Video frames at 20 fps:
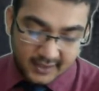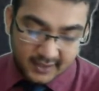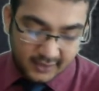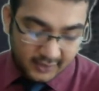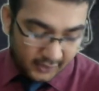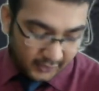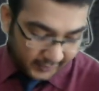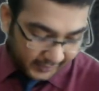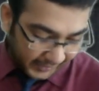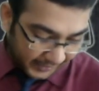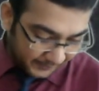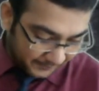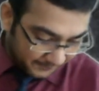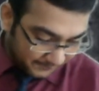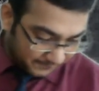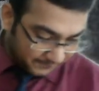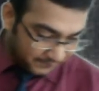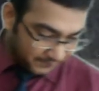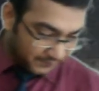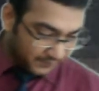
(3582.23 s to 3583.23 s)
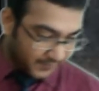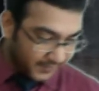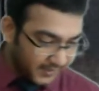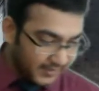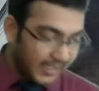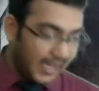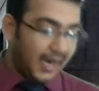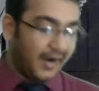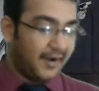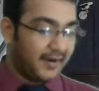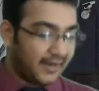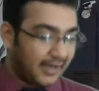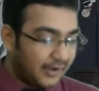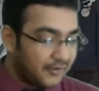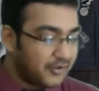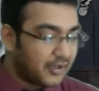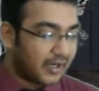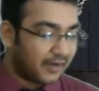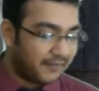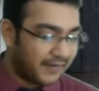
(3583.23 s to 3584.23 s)
Okay. Yeah, now
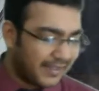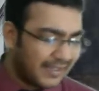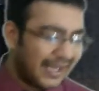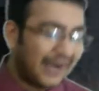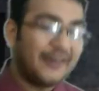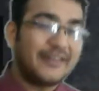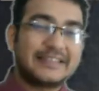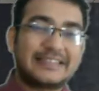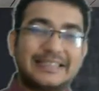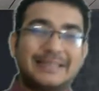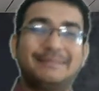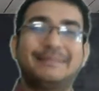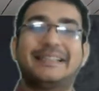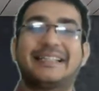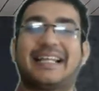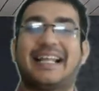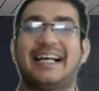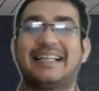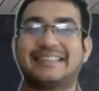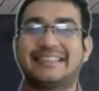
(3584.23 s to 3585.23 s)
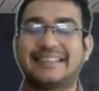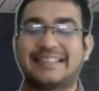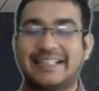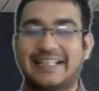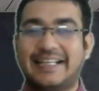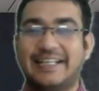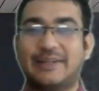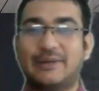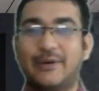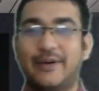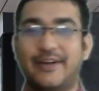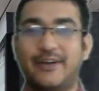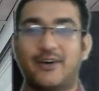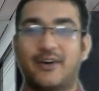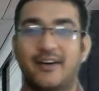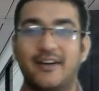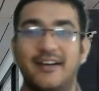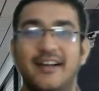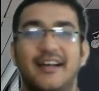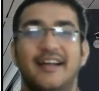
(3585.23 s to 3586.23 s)
you are awake. Now it seems the class is really going
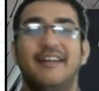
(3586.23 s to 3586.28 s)
on.